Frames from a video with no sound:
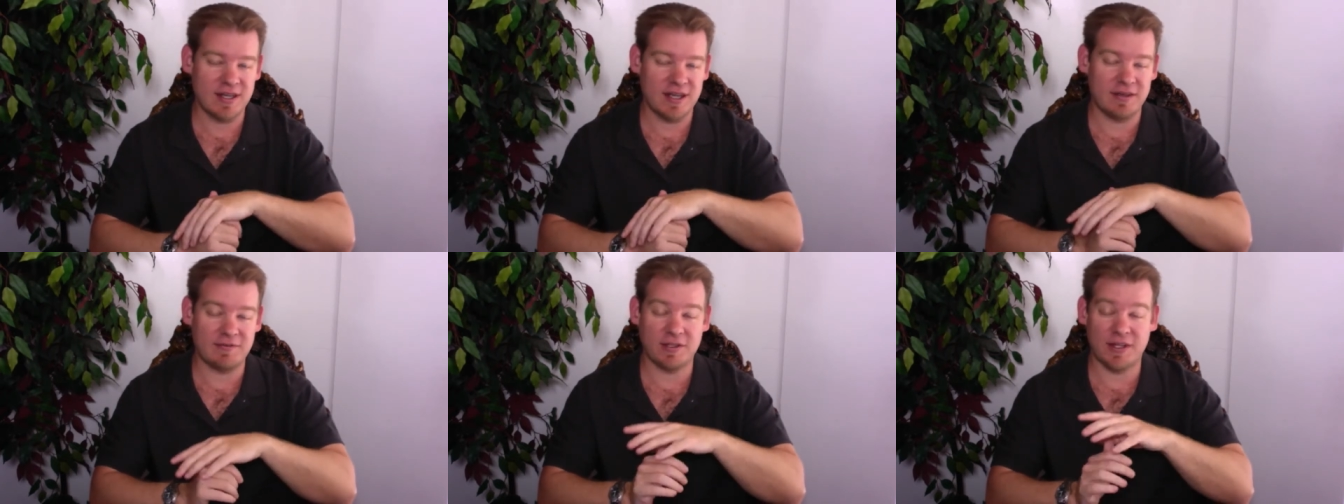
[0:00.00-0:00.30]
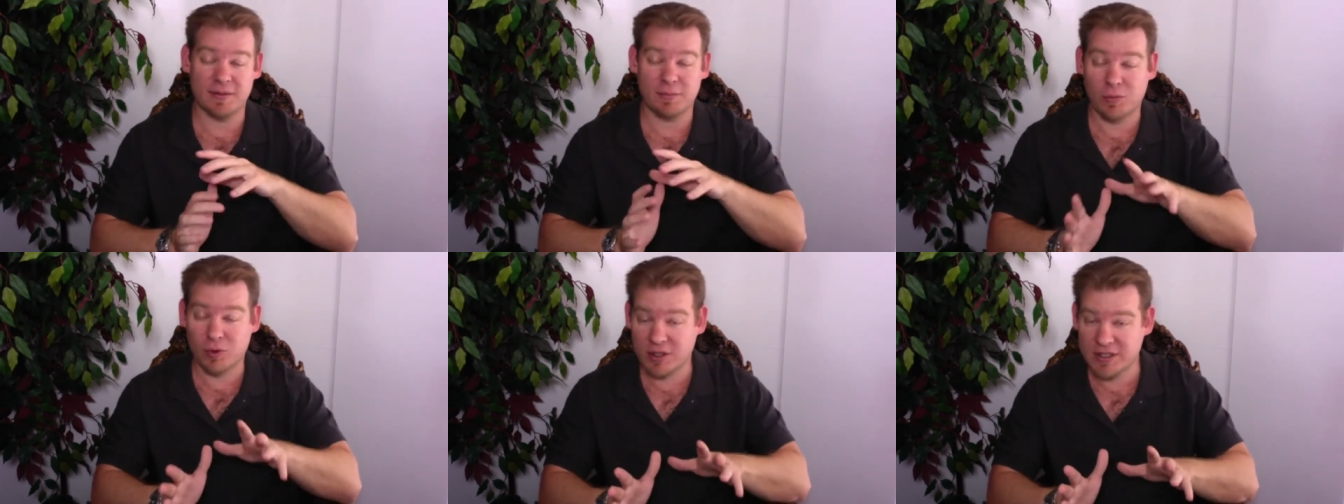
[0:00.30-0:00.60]
And if
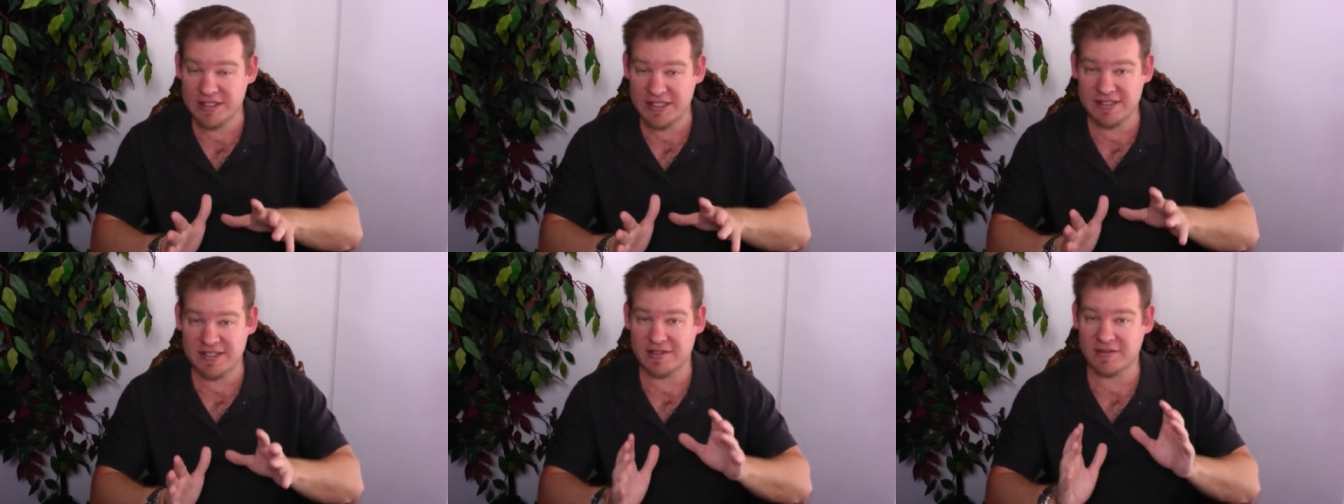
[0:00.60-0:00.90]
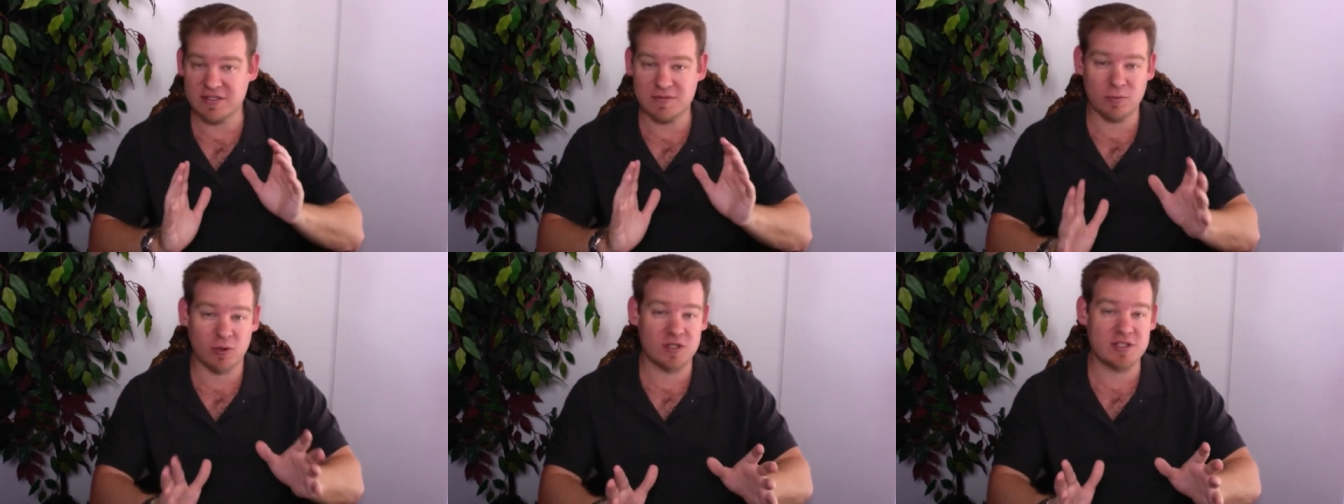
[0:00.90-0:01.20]
you'd like more
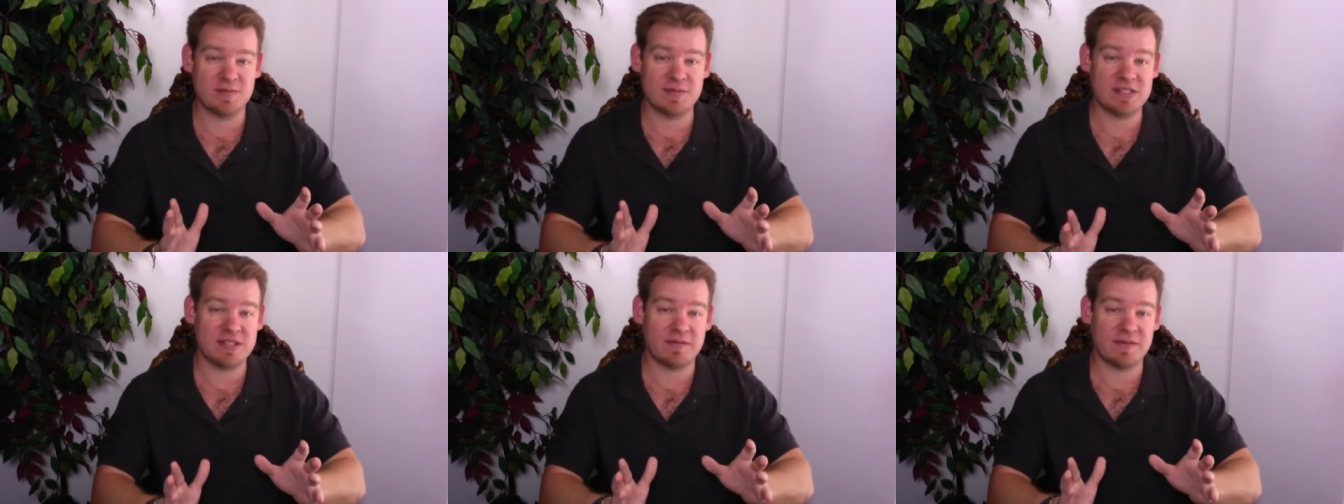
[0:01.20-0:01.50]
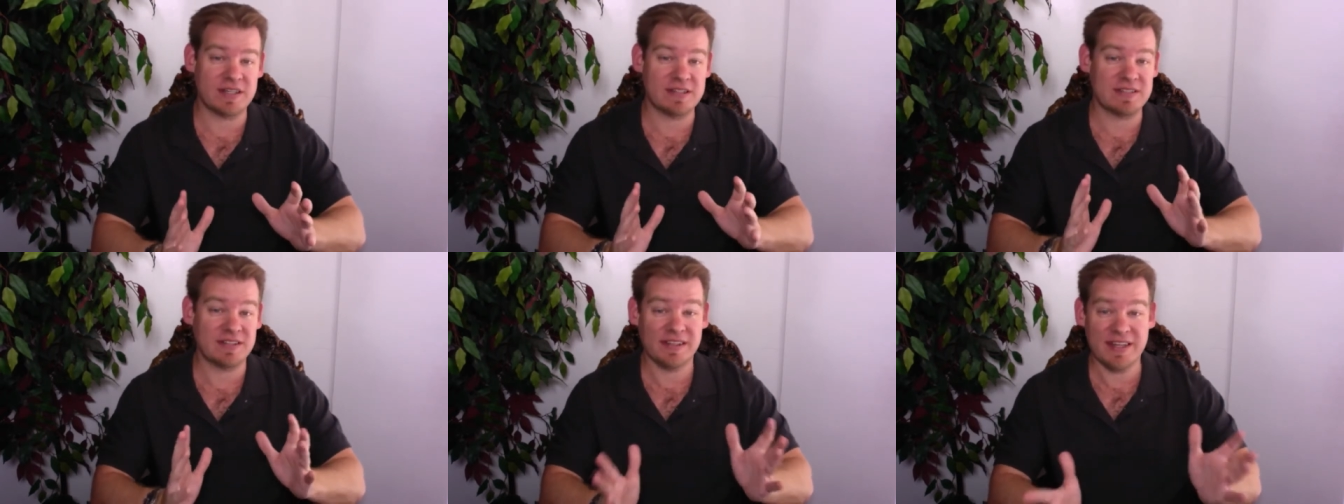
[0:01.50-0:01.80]
details, more
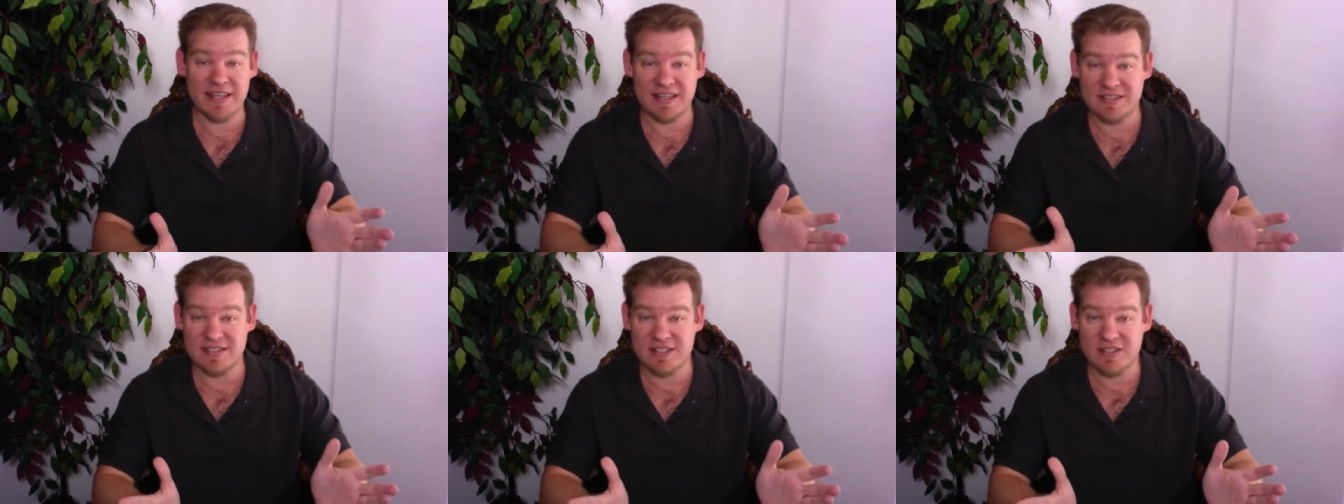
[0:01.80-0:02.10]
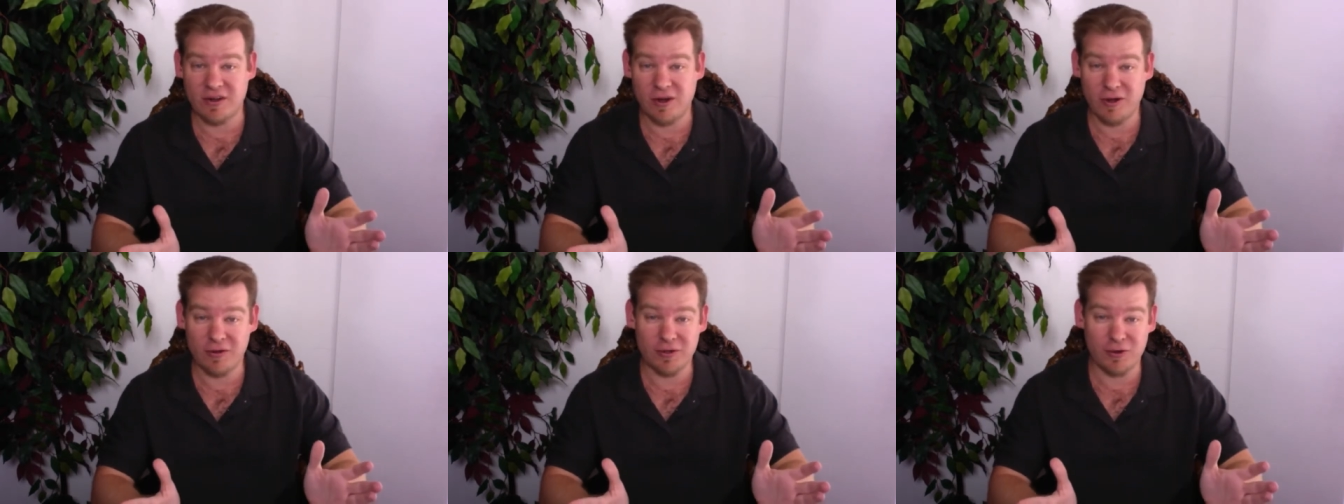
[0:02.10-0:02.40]
specifics, links
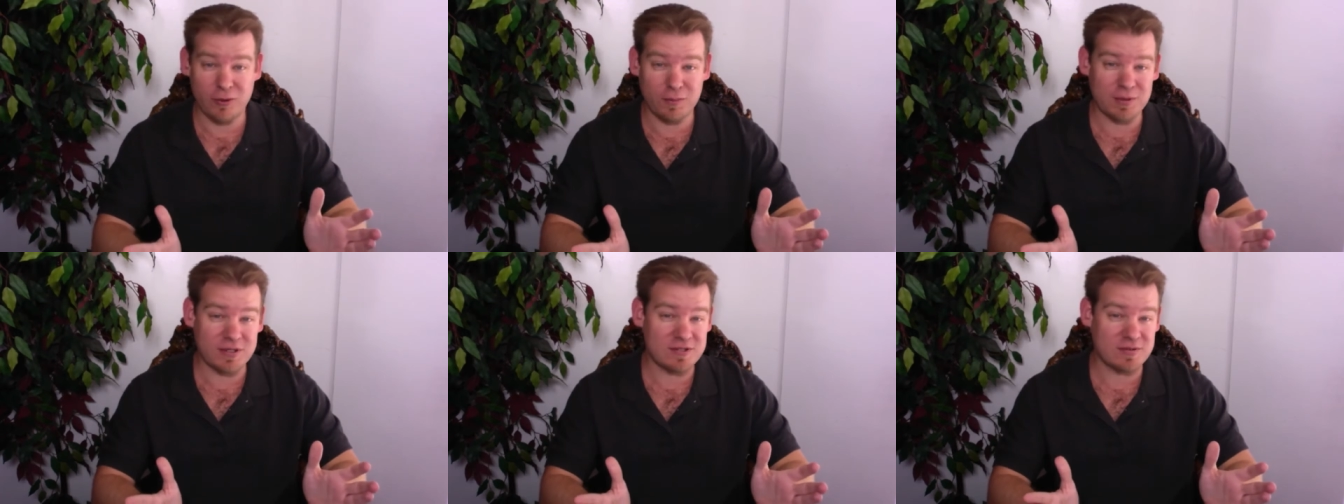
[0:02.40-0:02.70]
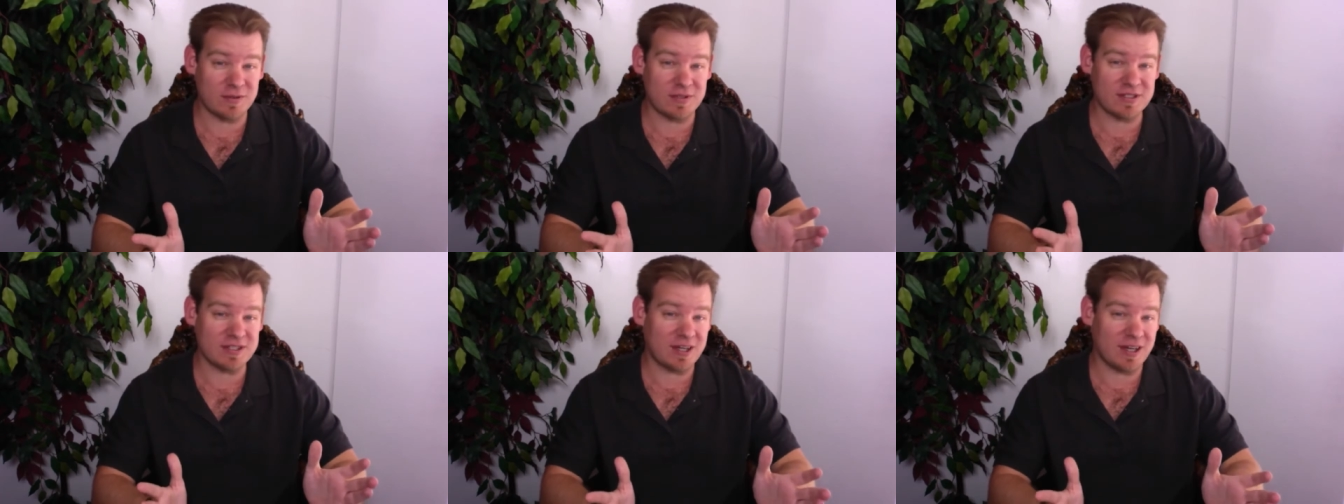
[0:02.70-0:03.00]
to all the open
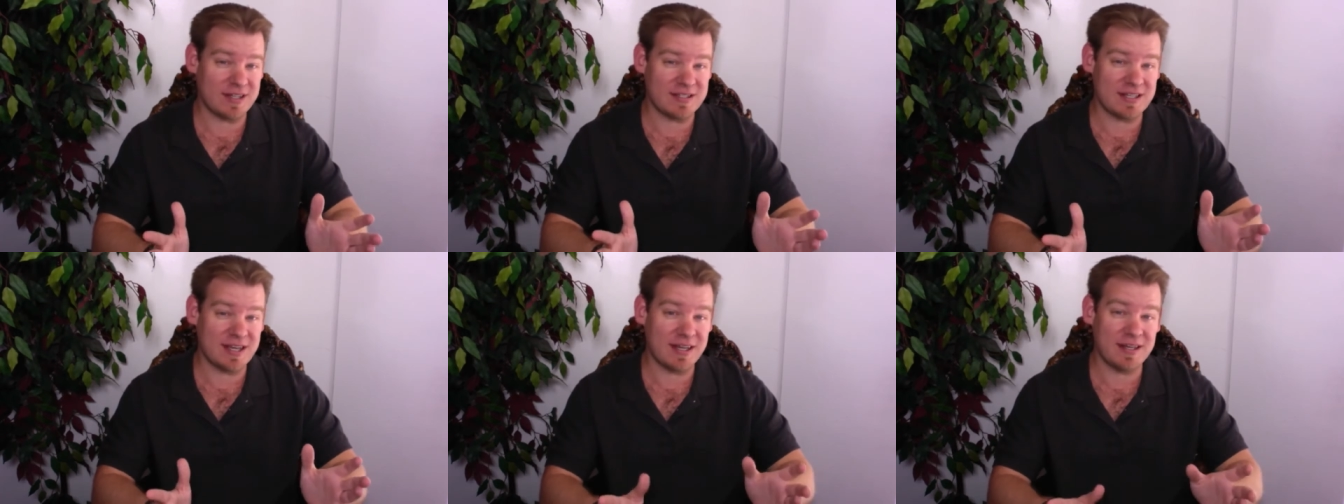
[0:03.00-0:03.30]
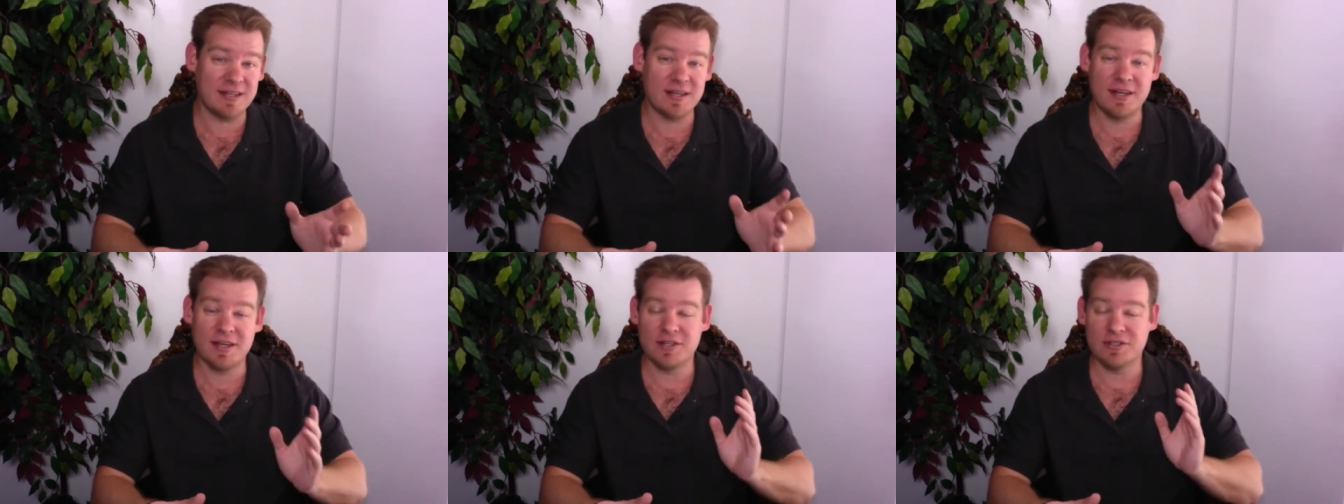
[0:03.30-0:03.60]
source
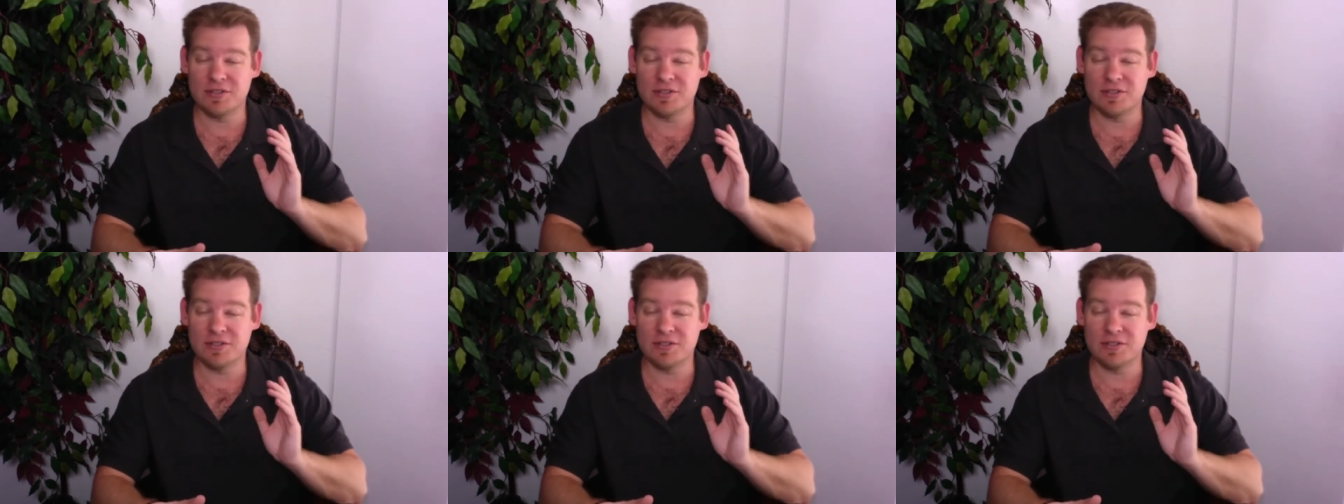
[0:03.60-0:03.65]
content,